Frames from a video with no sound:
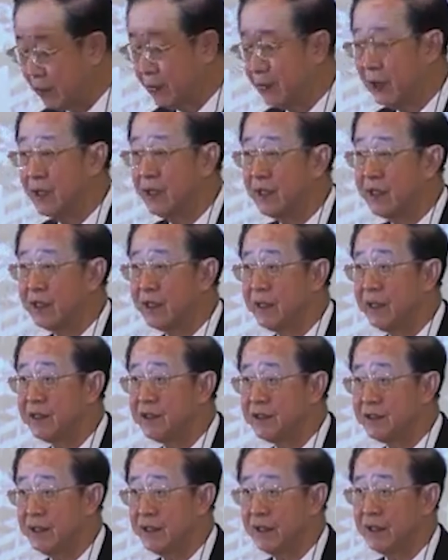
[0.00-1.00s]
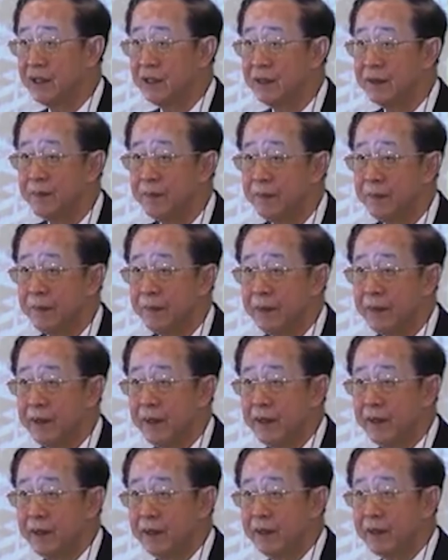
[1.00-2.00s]
So early next year,
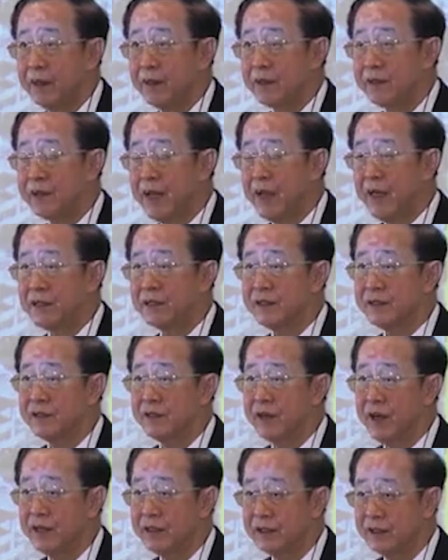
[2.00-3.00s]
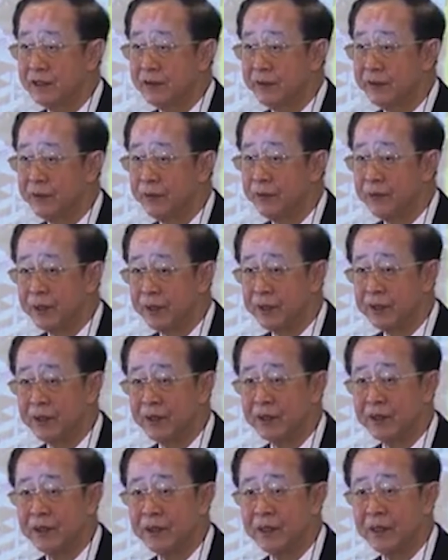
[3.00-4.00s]
the tax structure will
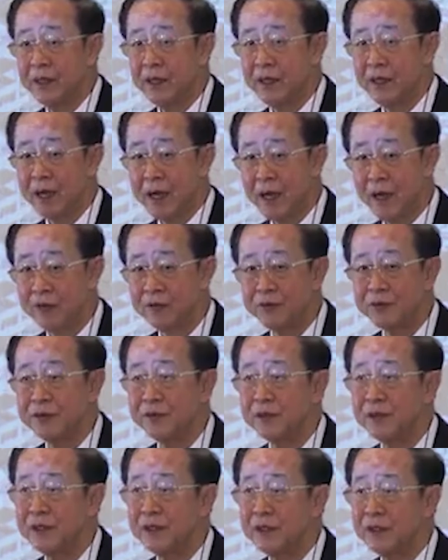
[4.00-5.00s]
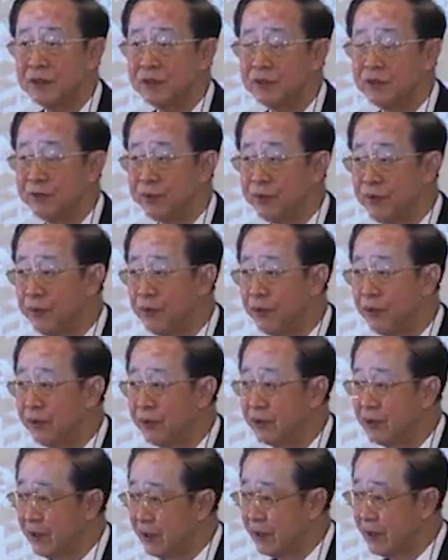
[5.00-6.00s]
be announced to
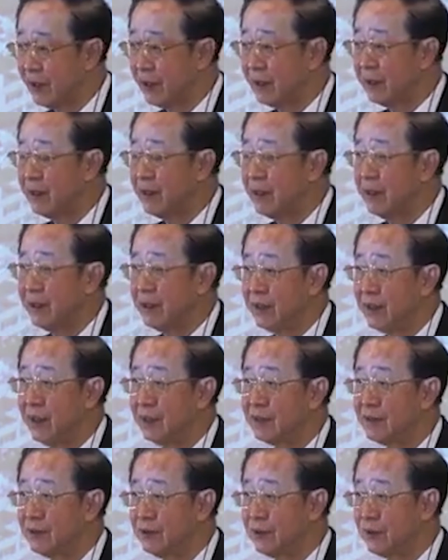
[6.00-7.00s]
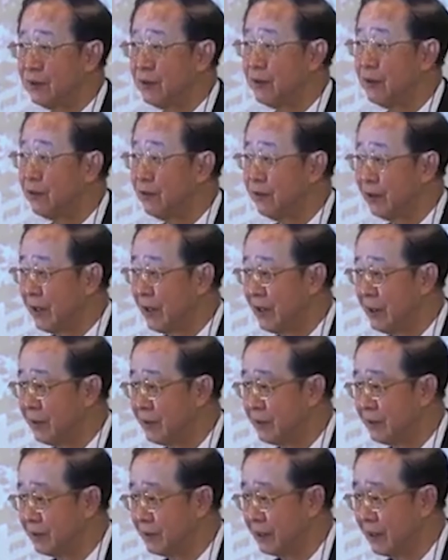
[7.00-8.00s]
promote the electrical
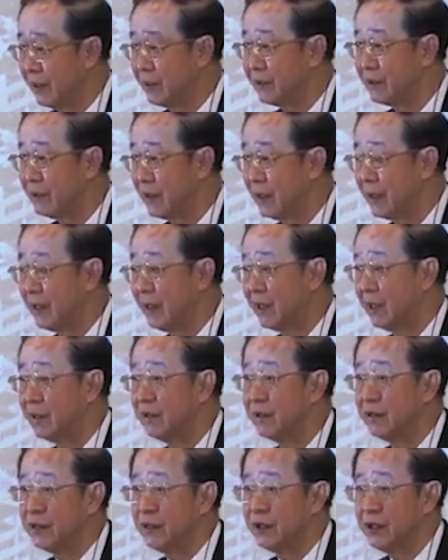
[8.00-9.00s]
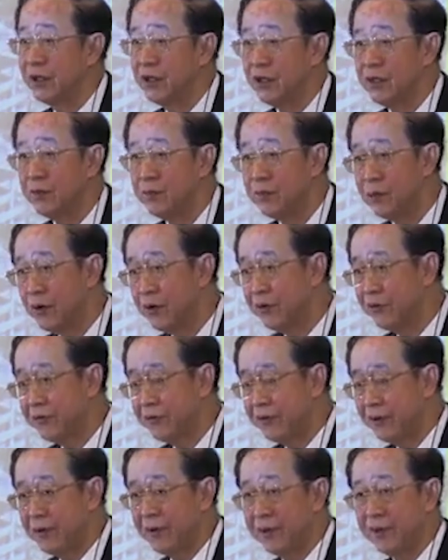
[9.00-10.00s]
vehicle in Thailand,
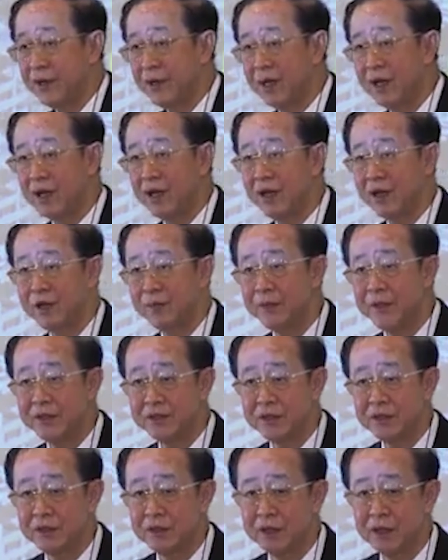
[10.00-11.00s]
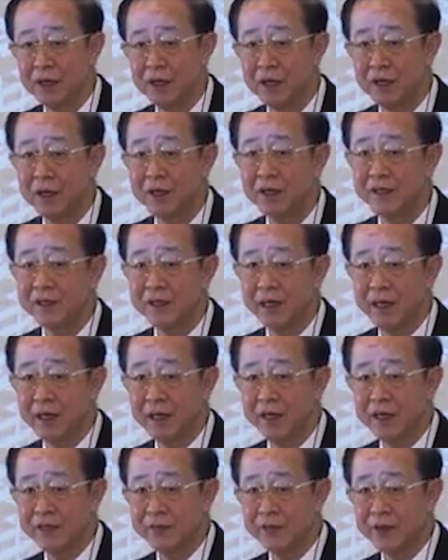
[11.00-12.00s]
both passenger cars
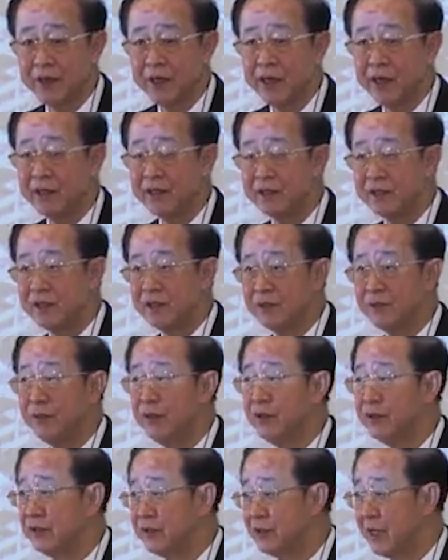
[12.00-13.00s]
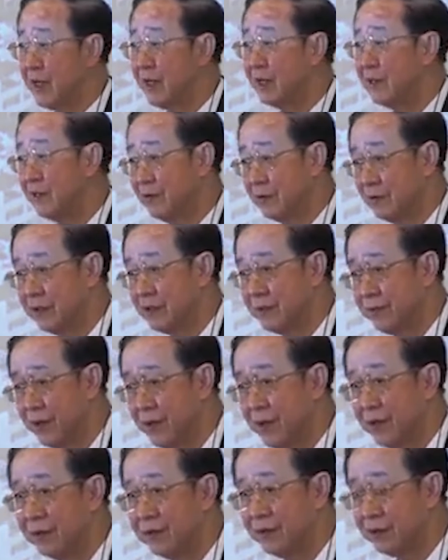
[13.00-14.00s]
as well as the motorcycle as
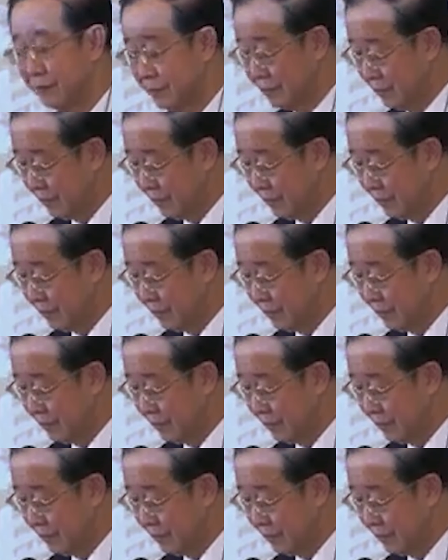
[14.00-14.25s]
well.